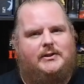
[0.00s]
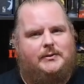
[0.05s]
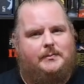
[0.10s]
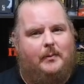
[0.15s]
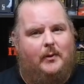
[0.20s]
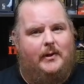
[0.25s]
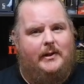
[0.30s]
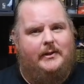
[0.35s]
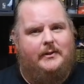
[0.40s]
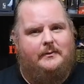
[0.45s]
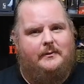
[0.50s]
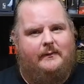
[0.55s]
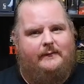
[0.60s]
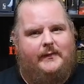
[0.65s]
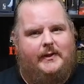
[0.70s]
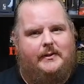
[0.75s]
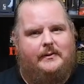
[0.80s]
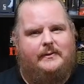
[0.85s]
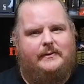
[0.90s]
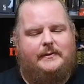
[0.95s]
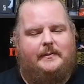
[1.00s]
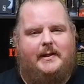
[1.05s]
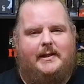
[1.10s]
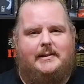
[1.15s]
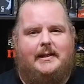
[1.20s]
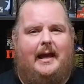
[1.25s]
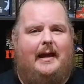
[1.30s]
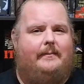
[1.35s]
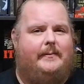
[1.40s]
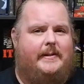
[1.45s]
spoiler reviews
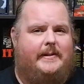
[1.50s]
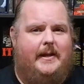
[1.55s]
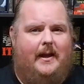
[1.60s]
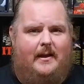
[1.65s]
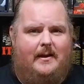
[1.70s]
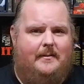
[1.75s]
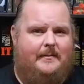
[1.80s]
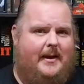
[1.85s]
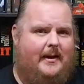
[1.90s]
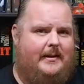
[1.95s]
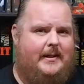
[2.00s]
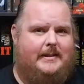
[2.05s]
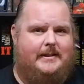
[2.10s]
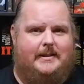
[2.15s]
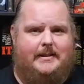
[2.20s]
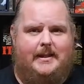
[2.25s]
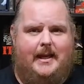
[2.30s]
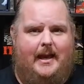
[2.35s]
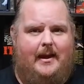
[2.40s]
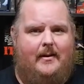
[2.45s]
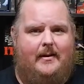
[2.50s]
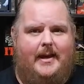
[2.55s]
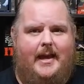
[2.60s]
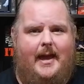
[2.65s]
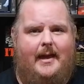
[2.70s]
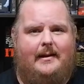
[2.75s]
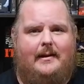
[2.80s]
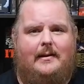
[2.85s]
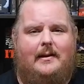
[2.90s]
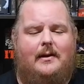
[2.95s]
because I have to talk about his entire
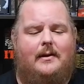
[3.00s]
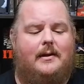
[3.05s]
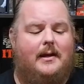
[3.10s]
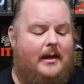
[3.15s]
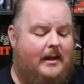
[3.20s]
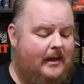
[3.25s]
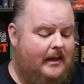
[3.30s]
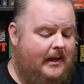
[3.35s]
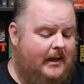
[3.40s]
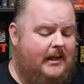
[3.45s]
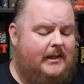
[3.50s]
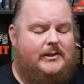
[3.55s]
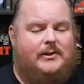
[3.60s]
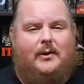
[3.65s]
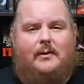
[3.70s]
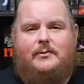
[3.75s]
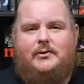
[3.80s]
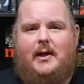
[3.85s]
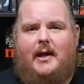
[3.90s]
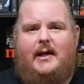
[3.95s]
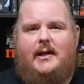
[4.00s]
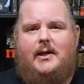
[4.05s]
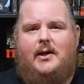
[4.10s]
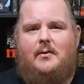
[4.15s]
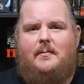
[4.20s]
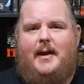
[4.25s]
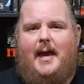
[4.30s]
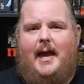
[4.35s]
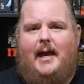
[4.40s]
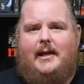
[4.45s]
catalog. So I'm trying to
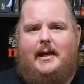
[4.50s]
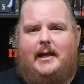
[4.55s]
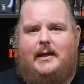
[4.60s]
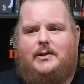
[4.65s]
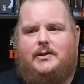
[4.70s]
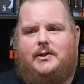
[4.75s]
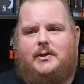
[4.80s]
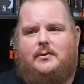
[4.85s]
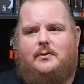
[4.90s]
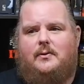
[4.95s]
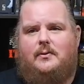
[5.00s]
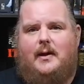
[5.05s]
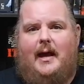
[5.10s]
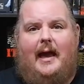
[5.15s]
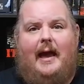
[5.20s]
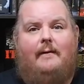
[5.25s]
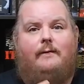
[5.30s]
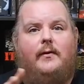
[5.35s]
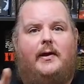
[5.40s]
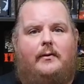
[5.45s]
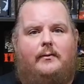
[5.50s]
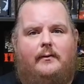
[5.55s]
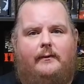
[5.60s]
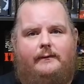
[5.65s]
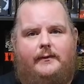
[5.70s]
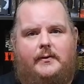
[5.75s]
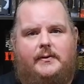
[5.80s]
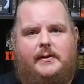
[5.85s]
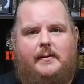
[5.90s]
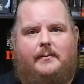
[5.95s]
go back and do... I have written
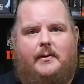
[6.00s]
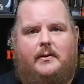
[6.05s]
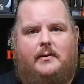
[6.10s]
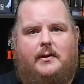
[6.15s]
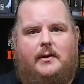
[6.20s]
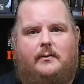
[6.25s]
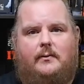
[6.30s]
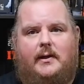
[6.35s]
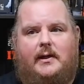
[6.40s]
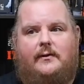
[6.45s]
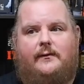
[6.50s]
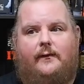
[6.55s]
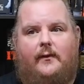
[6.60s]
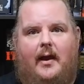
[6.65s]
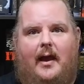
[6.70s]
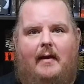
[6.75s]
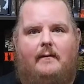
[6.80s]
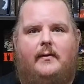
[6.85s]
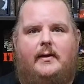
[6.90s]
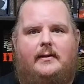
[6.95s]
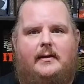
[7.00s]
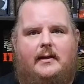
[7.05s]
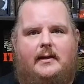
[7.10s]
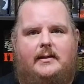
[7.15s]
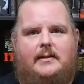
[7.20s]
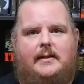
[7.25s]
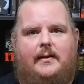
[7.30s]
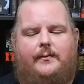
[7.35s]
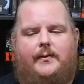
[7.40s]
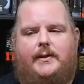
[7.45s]
reviews up on Goodreads for everything
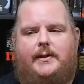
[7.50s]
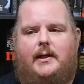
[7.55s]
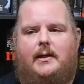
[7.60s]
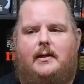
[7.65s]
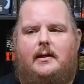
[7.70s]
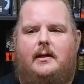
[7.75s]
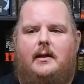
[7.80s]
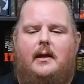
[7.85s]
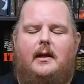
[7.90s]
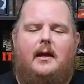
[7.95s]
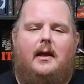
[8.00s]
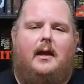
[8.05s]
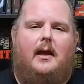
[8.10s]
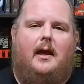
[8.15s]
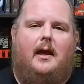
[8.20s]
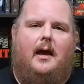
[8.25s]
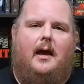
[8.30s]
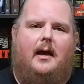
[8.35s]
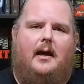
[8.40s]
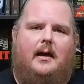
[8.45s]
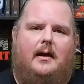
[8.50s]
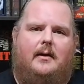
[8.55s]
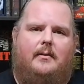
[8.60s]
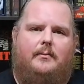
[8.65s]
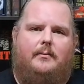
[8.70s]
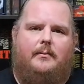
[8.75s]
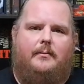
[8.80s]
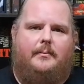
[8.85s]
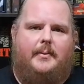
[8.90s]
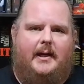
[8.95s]
he's ever done,
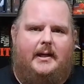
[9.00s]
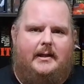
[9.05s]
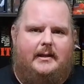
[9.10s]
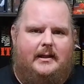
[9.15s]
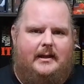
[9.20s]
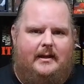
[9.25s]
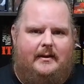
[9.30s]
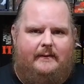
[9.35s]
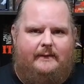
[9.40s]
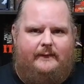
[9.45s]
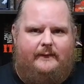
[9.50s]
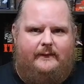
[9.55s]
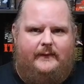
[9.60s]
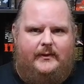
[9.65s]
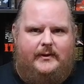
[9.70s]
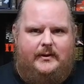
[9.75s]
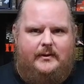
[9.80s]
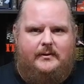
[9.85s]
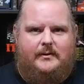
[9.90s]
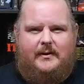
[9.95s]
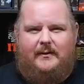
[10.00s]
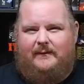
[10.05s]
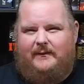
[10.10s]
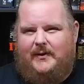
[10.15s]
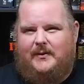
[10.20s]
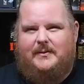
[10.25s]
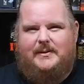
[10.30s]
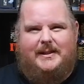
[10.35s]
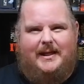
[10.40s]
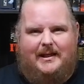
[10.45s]
but if you're
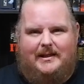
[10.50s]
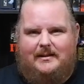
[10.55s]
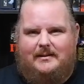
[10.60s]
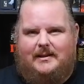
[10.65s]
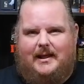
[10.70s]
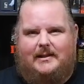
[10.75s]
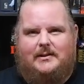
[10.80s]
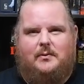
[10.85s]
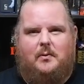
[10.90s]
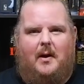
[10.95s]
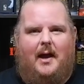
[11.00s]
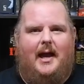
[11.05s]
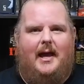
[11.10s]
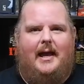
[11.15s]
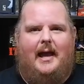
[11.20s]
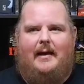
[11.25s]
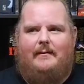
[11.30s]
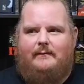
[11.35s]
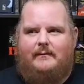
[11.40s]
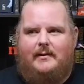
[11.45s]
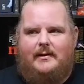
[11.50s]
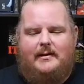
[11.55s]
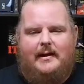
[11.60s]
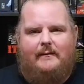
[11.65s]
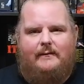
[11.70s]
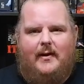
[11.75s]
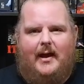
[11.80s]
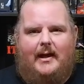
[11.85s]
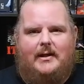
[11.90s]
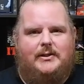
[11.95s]
confused, that's why I've
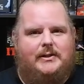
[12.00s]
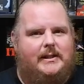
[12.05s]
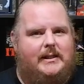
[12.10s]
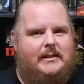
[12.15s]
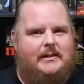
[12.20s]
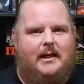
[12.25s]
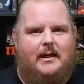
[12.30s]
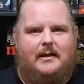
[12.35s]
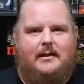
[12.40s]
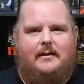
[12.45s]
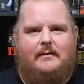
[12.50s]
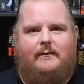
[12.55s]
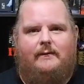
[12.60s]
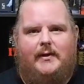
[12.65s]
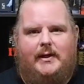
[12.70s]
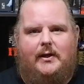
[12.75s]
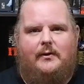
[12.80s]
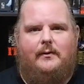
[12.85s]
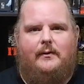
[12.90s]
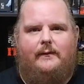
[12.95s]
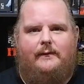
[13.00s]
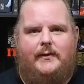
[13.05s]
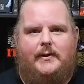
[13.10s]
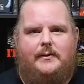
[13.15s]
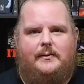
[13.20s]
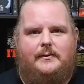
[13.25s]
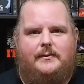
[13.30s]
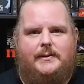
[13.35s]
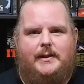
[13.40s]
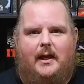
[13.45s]
never actually done video
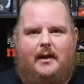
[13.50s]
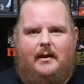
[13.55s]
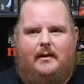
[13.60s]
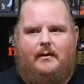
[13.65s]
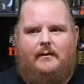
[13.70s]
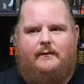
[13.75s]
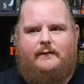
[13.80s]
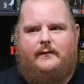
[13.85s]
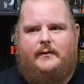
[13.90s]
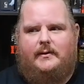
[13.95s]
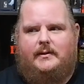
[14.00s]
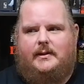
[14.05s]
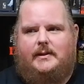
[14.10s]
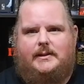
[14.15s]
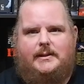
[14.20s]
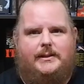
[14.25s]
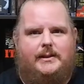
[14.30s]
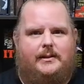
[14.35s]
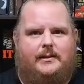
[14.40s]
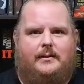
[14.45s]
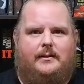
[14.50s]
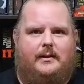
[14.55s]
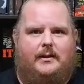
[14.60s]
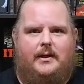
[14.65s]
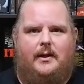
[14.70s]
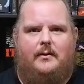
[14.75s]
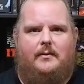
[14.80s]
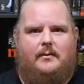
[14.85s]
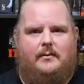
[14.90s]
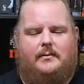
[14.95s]
reviews of this, you
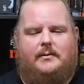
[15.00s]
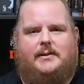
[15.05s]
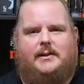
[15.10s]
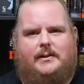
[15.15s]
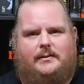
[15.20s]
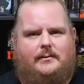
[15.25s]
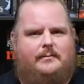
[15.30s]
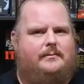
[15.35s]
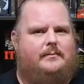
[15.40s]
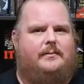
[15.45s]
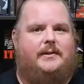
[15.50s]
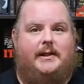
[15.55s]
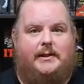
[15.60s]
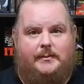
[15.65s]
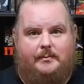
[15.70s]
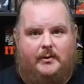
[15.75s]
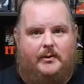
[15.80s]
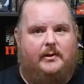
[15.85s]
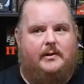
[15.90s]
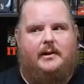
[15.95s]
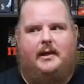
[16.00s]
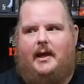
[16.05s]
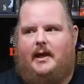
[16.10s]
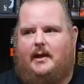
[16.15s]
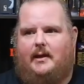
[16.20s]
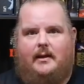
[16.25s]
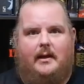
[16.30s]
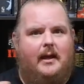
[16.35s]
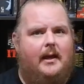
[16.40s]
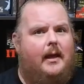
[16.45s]
know, this book
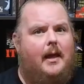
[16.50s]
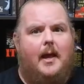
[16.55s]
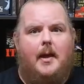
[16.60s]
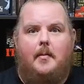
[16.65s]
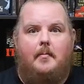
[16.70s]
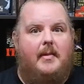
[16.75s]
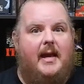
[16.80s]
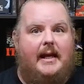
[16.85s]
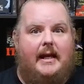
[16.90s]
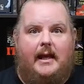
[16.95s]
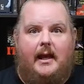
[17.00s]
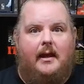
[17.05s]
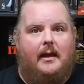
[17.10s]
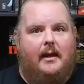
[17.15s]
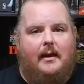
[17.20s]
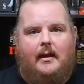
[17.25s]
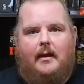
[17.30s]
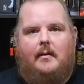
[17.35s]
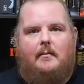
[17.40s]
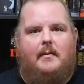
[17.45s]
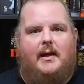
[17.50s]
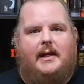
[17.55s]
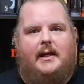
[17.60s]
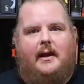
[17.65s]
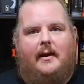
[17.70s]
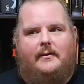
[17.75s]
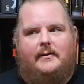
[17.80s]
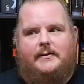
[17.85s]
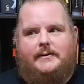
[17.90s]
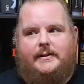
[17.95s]
and many
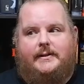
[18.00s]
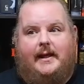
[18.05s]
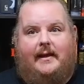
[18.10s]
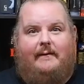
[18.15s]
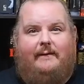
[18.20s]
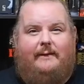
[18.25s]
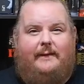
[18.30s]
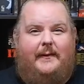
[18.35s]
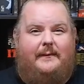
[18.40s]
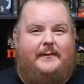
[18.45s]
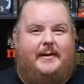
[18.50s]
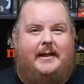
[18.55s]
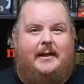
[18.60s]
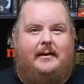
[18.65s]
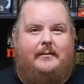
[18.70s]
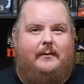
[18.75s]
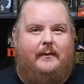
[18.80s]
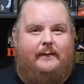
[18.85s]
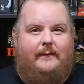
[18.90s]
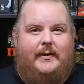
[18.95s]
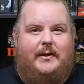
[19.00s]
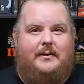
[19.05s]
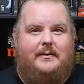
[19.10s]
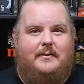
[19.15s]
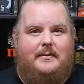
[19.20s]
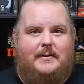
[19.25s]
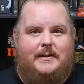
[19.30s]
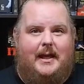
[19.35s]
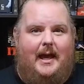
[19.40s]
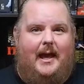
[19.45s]
others. There's like 50
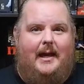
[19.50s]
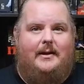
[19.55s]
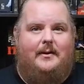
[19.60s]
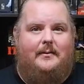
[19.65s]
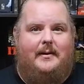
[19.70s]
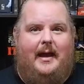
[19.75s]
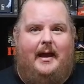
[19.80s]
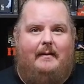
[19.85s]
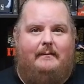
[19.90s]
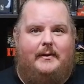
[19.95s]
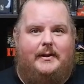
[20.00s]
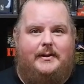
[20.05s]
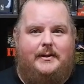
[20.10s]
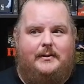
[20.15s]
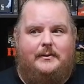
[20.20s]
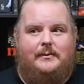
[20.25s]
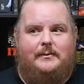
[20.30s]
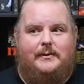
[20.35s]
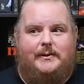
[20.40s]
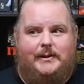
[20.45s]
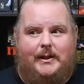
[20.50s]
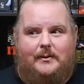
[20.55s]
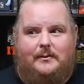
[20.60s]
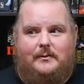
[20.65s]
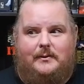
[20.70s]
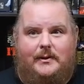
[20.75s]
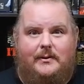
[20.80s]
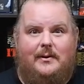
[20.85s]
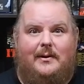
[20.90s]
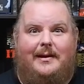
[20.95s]
reviews I don't have to do,
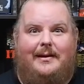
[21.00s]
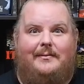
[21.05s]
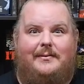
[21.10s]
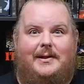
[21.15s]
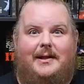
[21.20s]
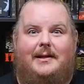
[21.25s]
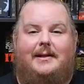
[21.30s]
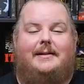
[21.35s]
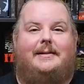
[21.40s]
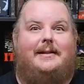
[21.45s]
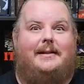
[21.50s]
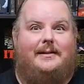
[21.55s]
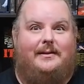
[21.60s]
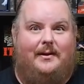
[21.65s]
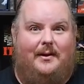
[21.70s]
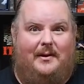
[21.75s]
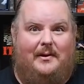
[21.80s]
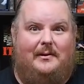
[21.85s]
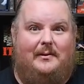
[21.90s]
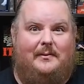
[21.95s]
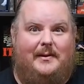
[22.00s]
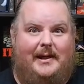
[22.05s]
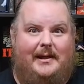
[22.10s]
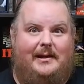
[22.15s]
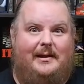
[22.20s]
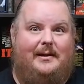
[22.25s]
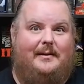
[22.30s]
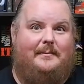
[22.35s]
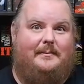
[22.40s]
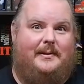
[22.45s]
so you're gonna have content all the way
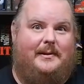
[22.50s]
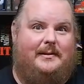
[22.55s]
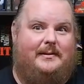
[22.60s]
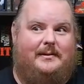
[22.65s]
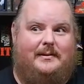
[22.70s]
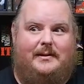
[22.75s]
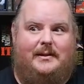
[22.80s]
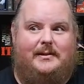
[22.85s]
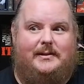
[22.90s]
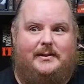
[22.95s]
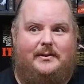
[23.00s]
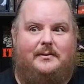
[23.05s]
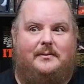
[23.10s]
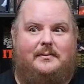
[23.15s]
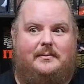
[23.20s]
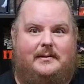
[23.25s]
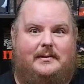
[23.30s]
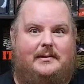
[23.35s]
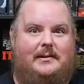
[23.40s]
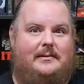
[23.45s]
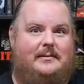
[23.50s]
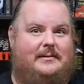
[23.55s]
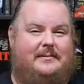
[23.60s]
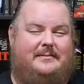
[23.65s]
up until